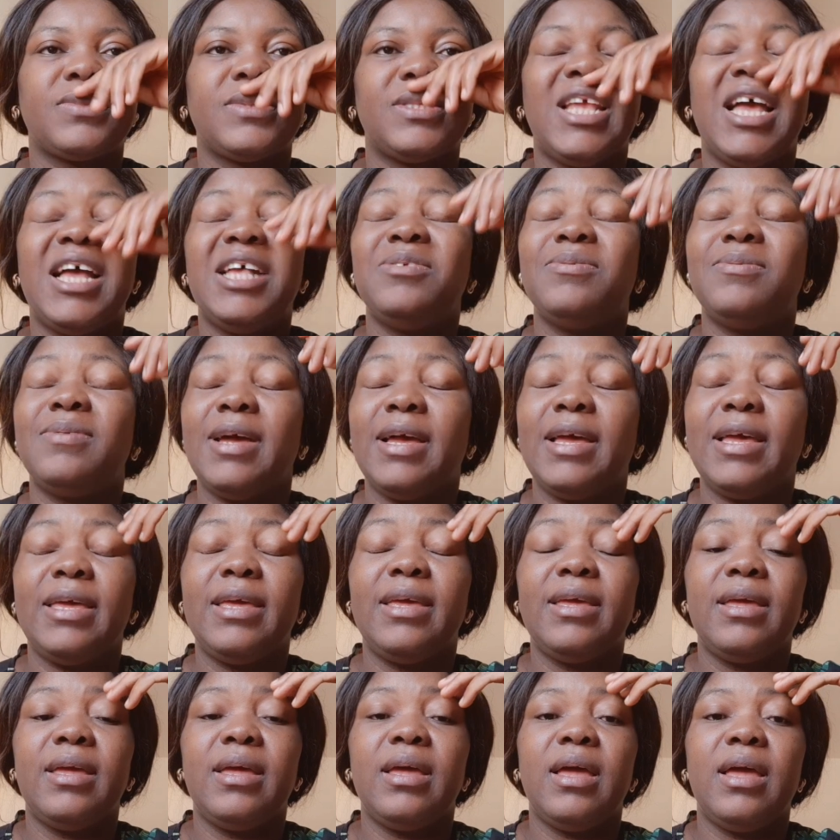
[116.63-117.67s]
That's why
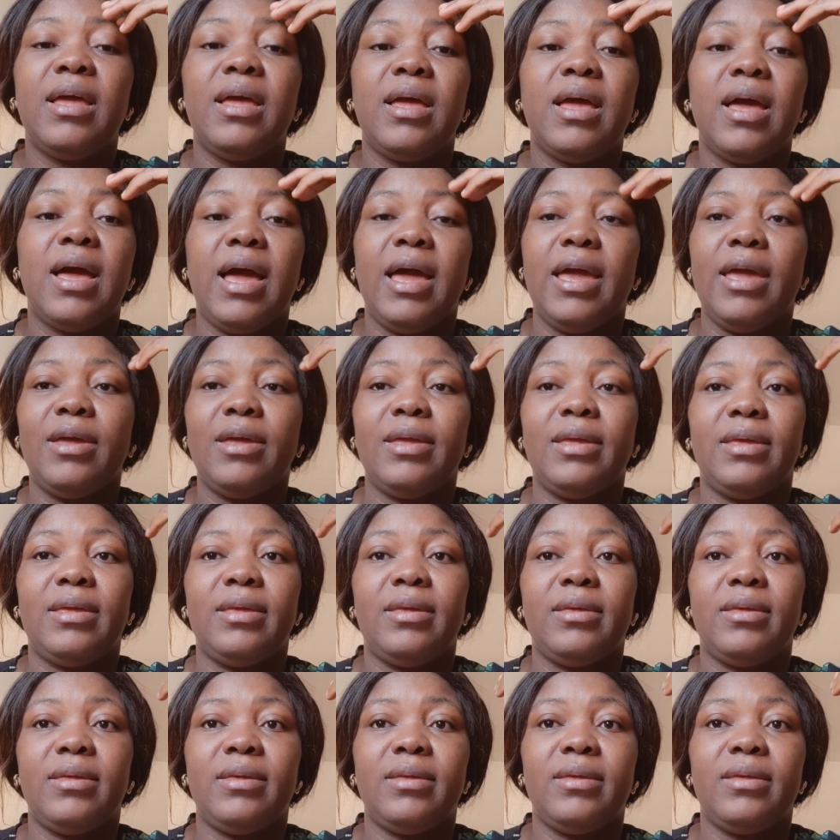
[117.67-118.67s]
I